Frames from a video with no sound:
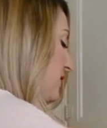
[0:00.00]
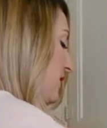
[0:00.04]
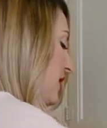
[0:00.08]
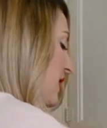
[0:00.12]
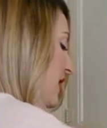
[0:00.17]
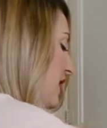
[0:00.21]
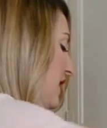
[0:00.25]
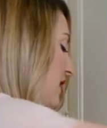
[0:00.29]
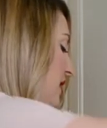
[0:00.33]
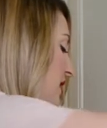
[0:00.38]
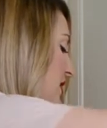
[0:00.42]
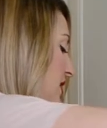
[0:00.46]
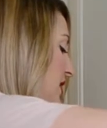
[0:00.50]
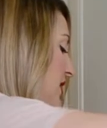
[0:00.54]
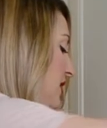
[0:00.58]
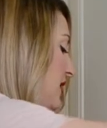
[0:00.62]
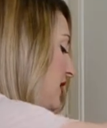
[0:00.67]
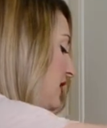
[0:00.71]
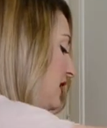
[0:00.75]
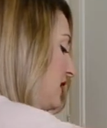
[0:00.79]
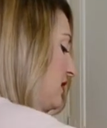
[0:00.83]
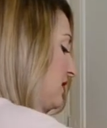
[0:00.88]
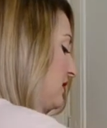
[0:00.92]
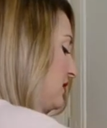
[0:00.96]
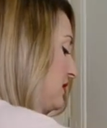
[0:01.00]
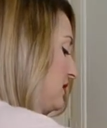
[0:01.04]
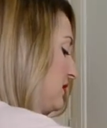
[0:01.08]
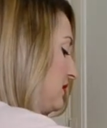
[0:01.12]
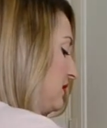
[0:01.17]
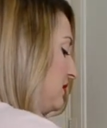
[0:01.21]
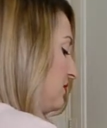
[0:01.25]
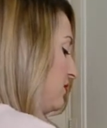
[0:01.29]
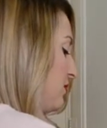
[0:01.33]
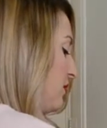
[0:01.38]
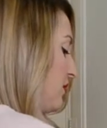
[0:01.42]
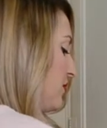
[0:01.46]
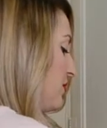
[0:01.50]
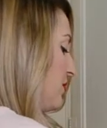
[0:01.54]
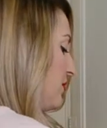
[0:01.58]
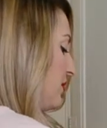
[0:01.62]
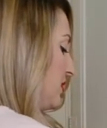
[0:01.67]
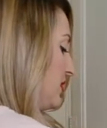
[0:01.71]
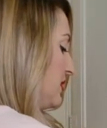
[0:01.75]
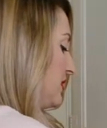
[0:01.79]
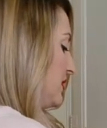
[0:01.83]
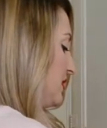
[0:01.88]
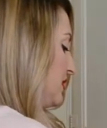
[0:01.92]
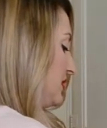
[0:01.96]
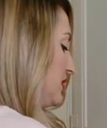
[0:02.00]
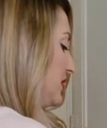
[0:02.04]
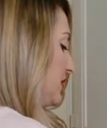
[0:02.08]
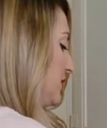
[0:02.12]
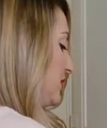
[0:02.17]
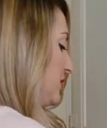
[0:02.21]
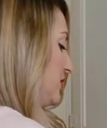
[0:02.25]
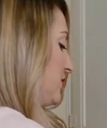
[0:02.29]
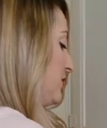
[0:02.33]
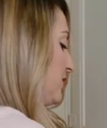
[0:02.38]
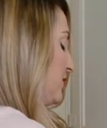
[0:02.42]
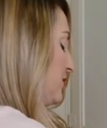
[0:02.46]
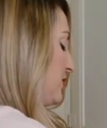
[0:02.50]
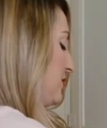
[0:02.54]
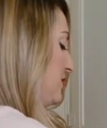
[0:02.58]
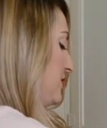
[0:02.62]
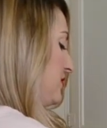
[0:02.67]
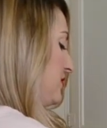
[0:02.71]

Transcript: ahead and pour this.